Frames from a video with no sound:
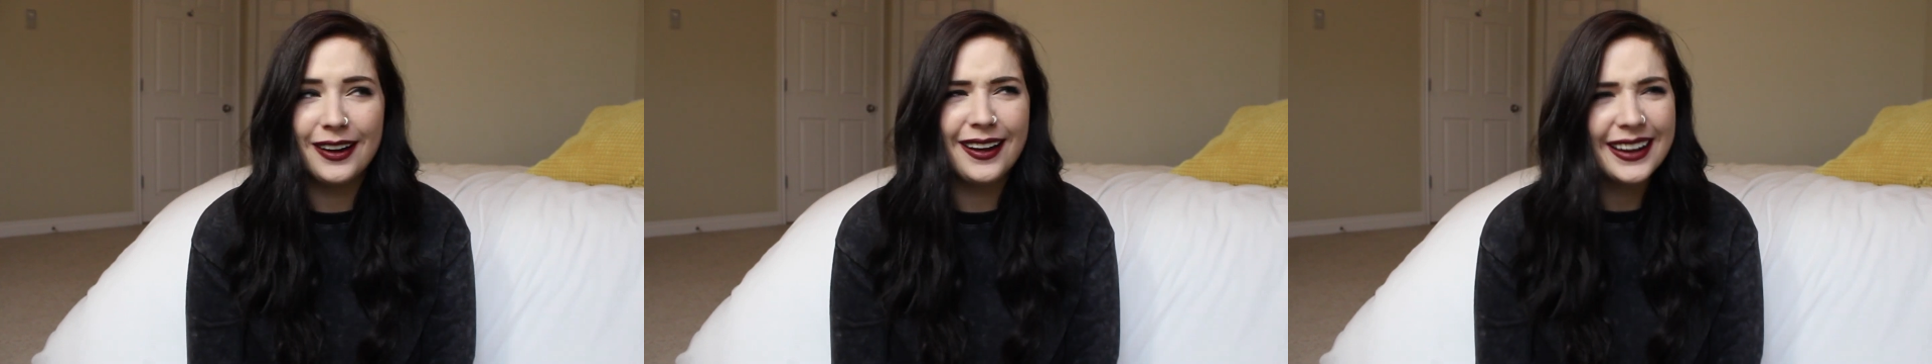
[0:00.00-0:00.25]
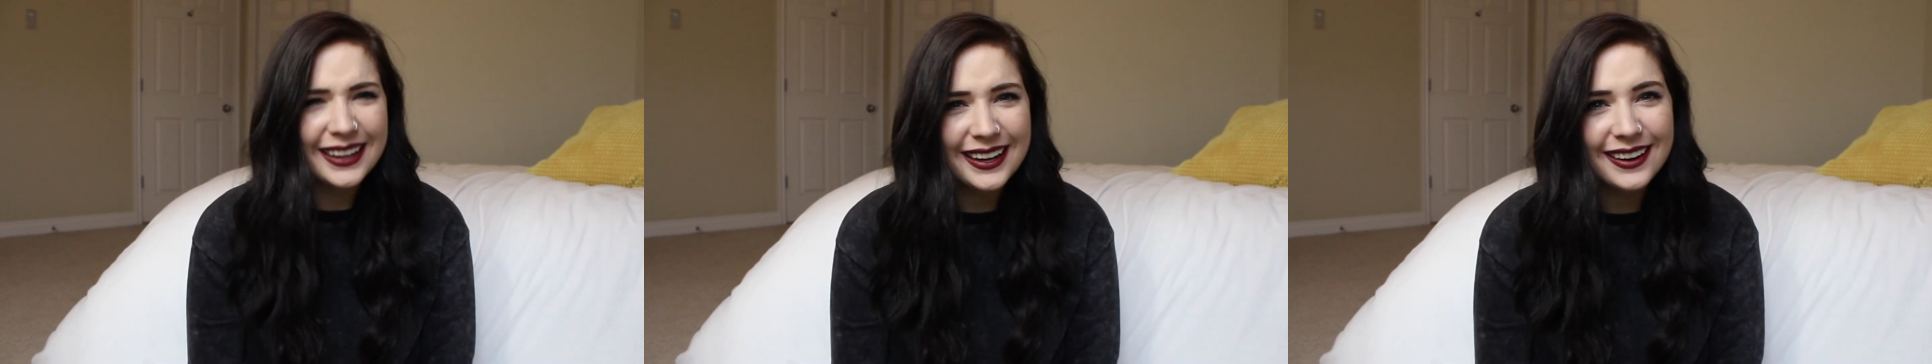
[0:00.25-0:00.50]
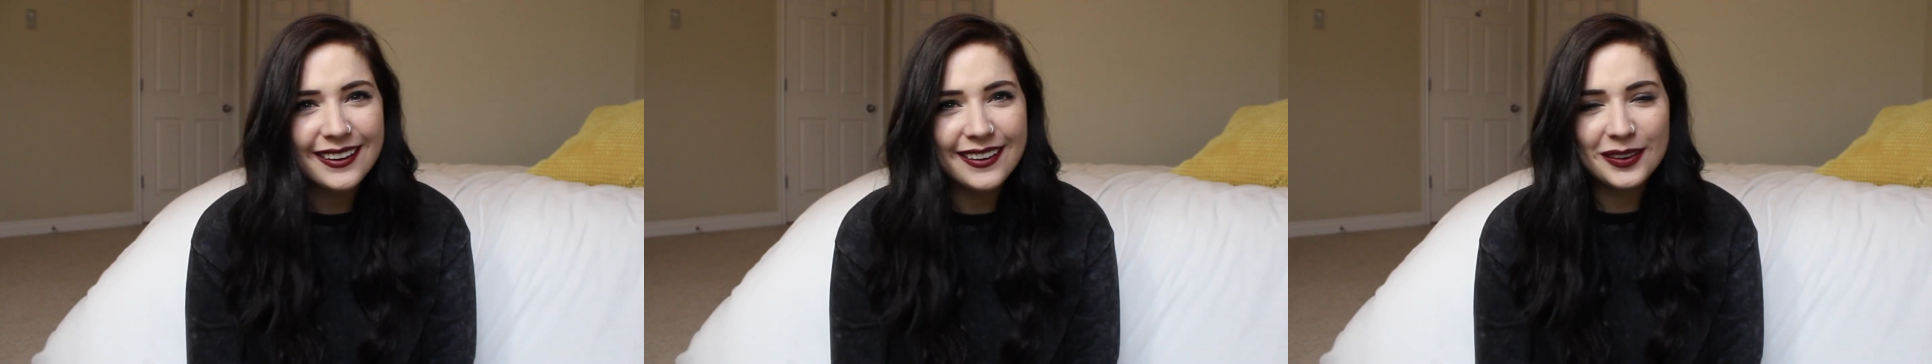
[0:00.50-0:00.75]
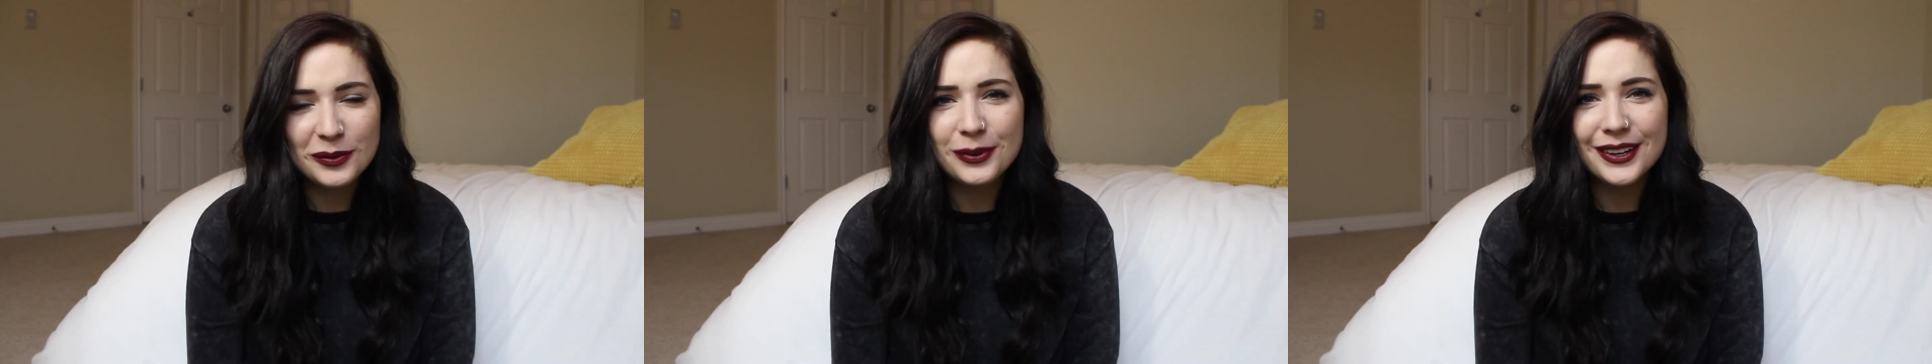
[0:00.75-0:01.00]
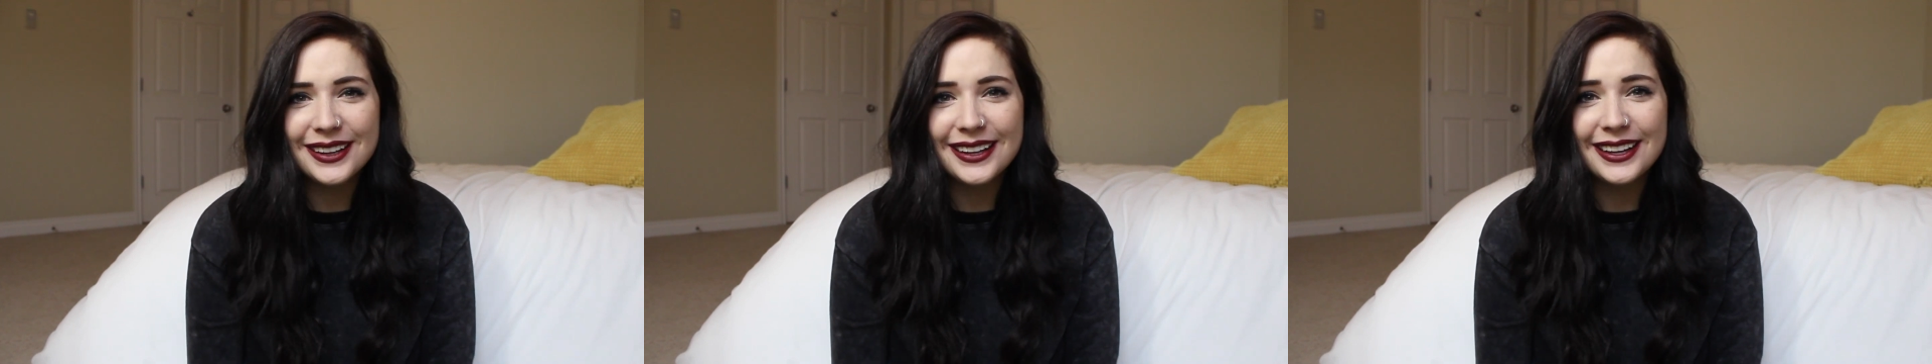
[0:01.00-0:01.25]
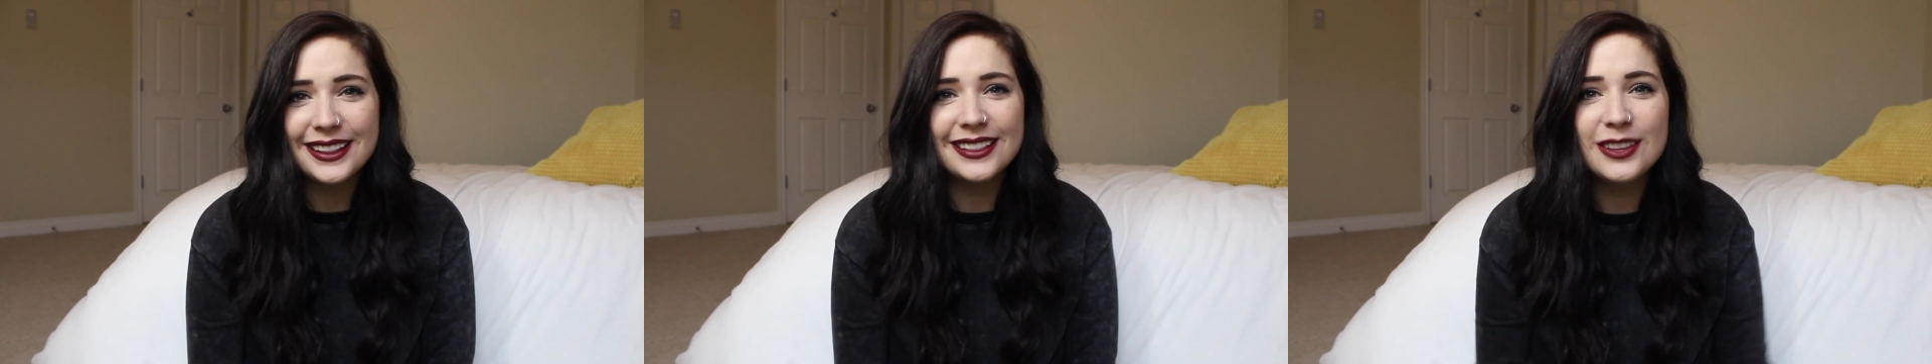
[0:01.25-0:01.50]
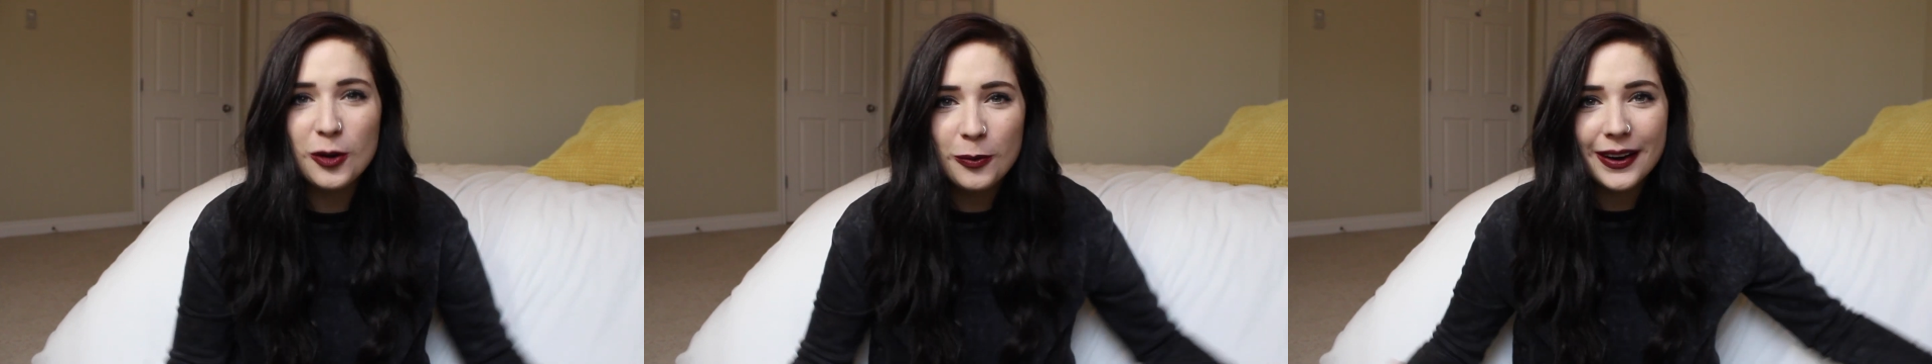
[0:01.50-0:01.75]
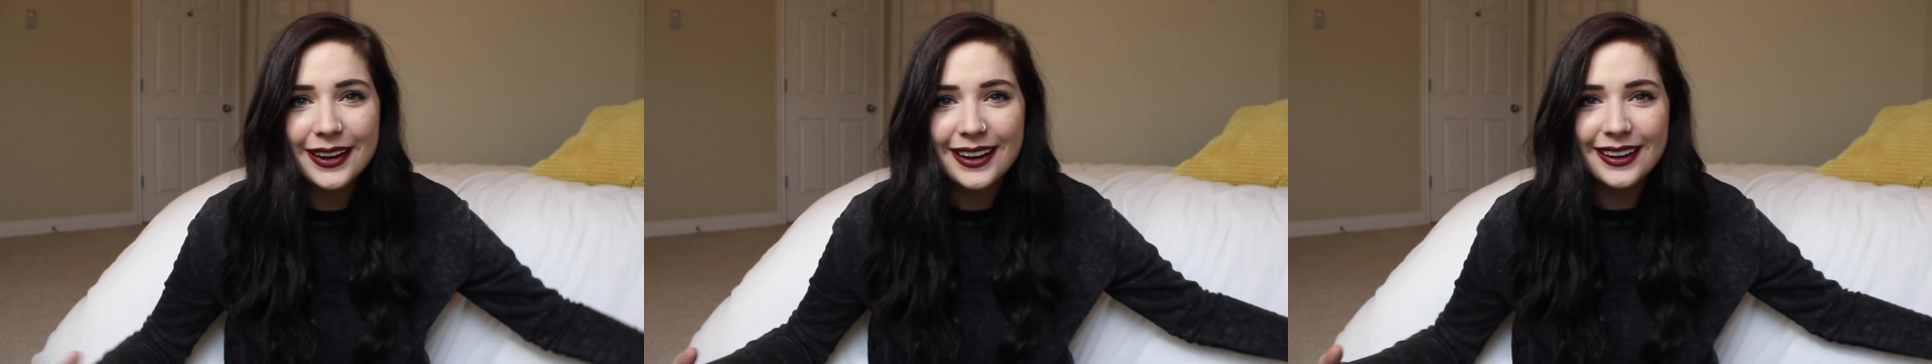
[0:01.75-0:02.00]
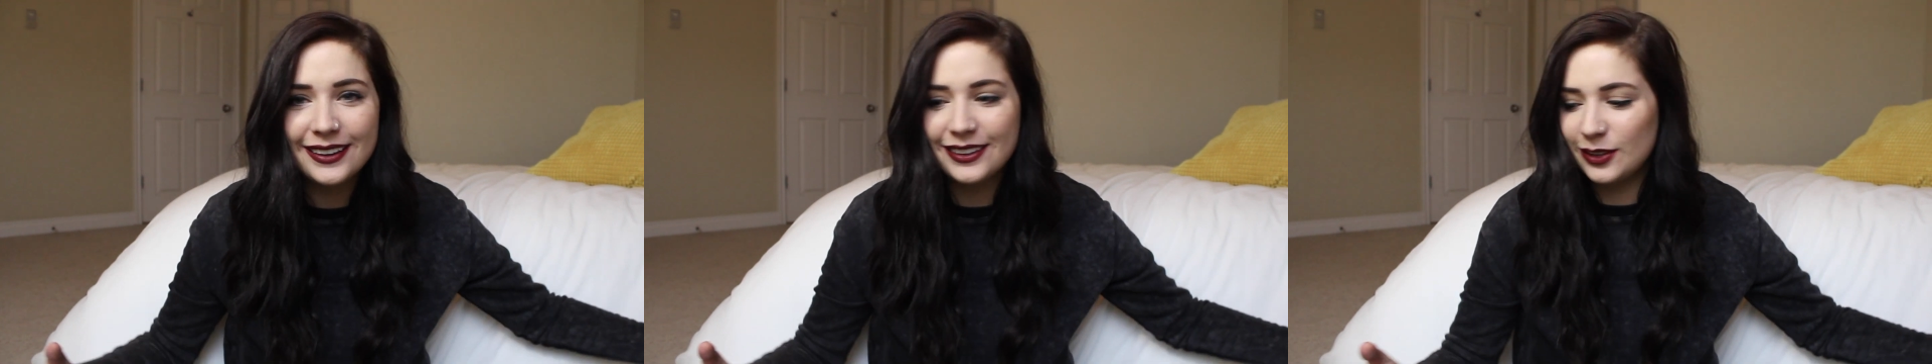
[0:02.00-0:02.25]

A year? Really? Nobody?